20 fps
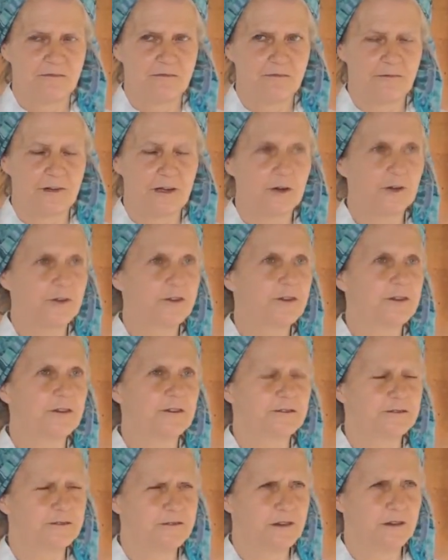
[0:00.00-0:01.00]
we also
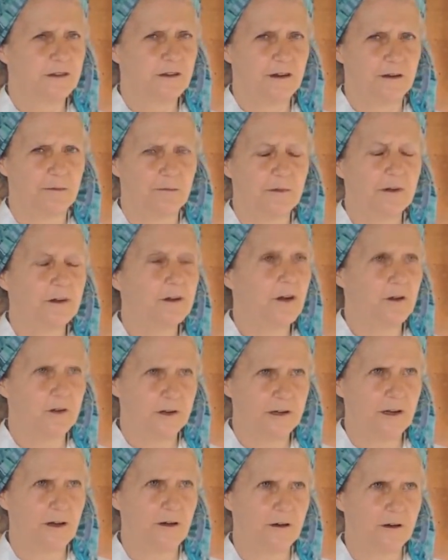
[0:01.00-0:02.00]
used
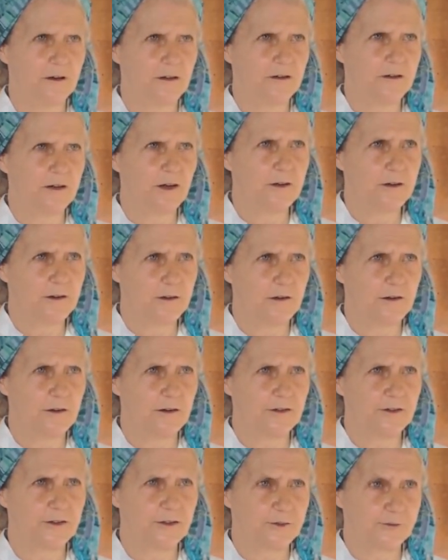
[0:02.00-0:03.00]
coconut oil. Coconut oil
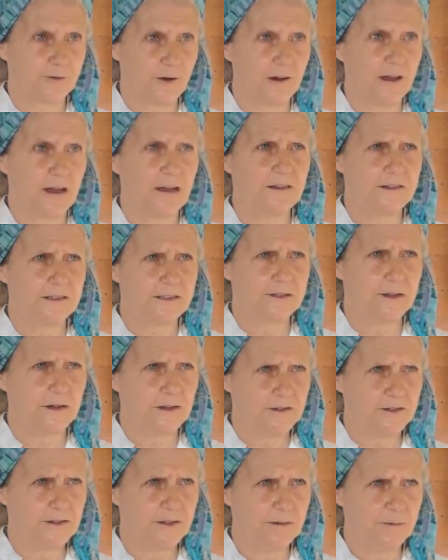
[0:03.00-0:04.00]
is a strong
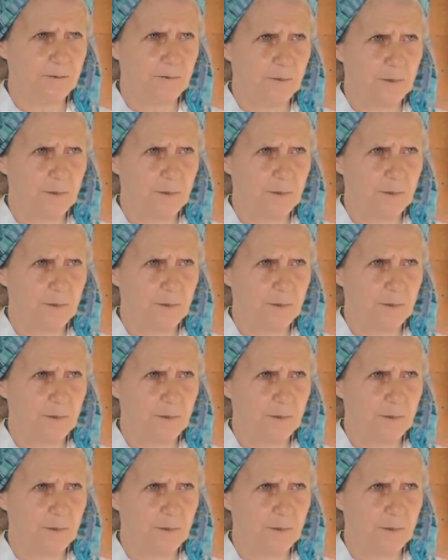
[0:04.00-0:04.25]
antitoxin.